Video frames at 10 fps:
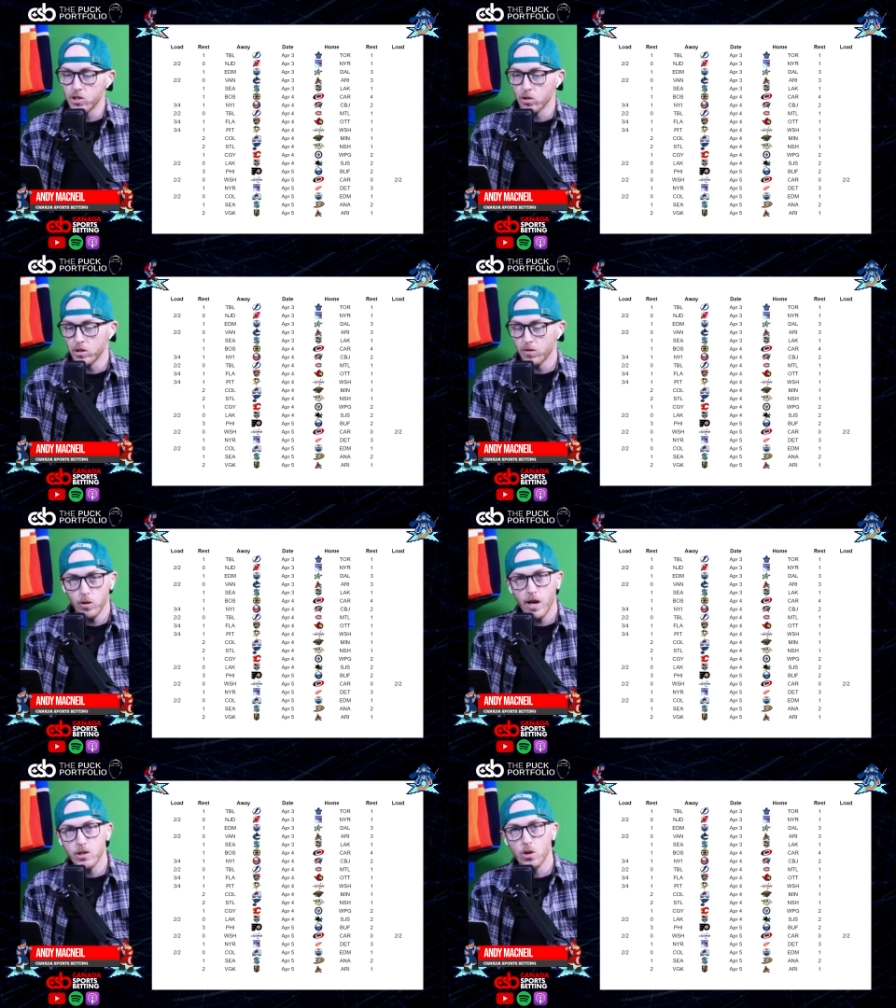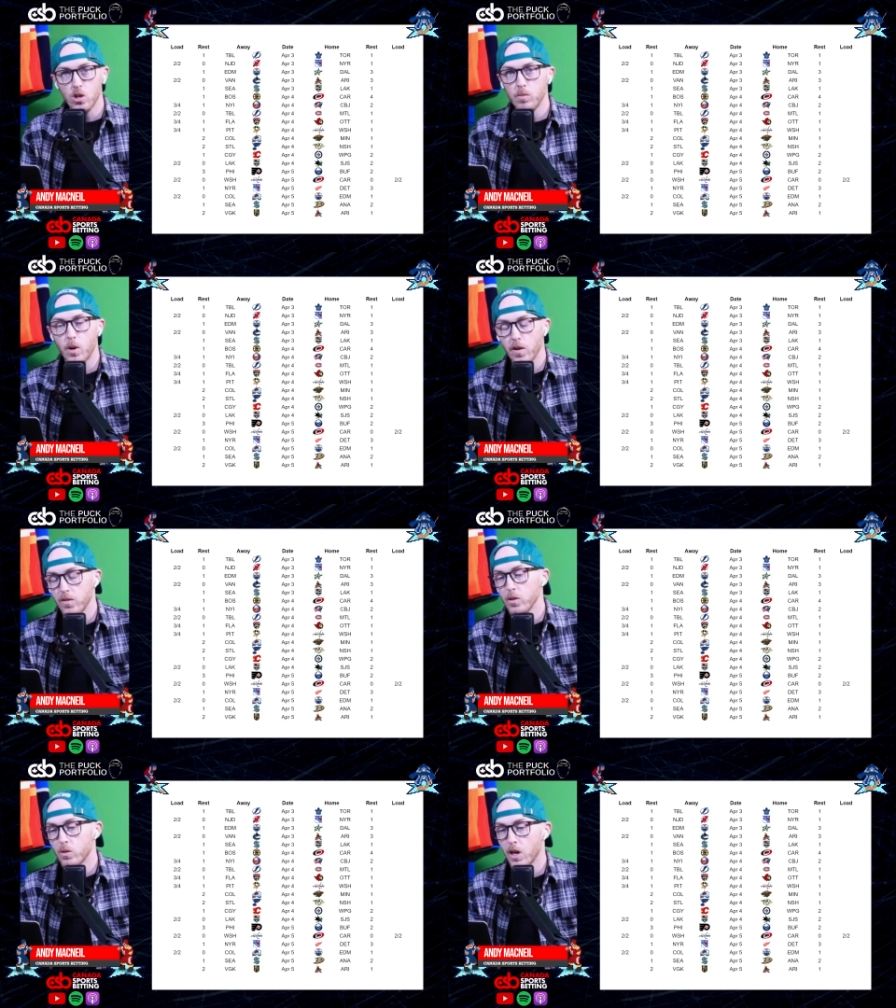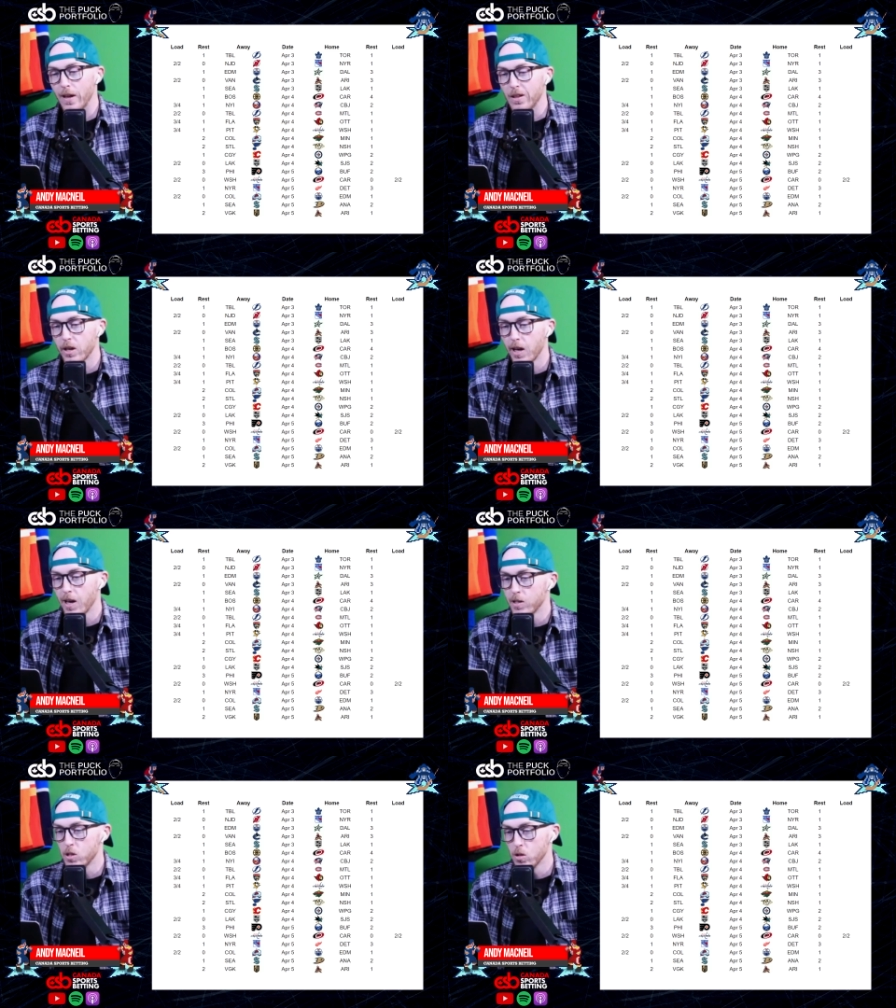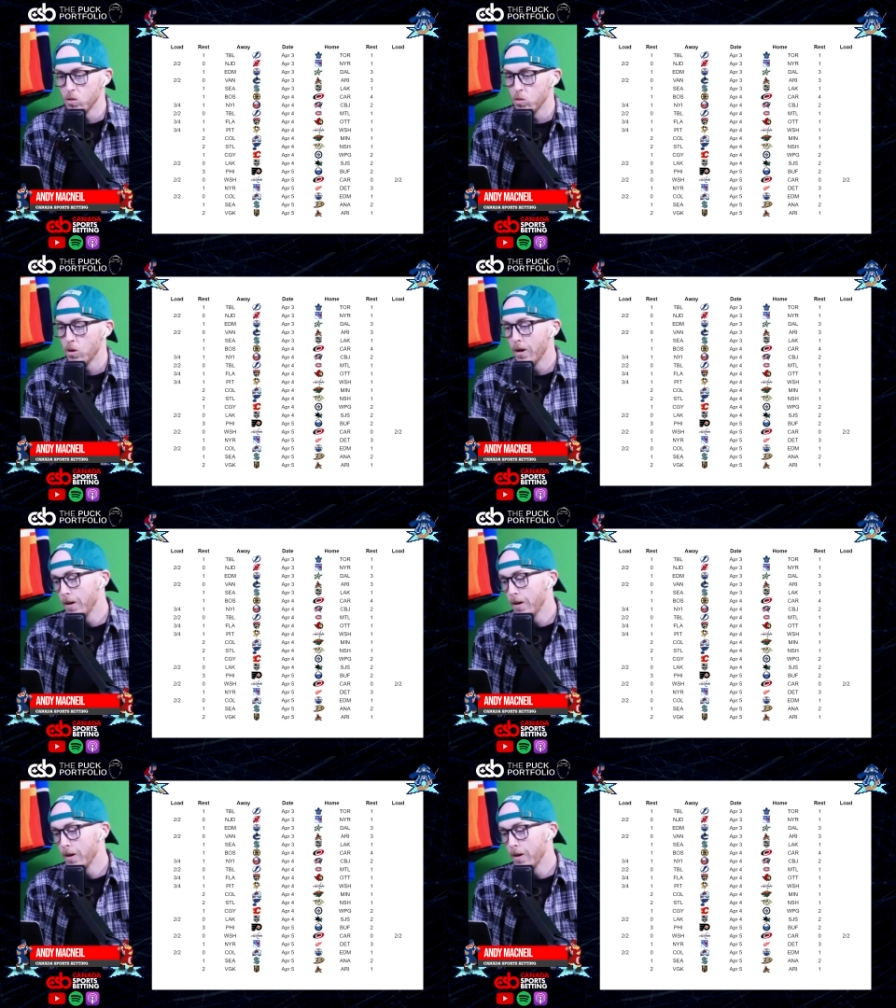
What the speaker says: so it's a few days old, but you can look ahead to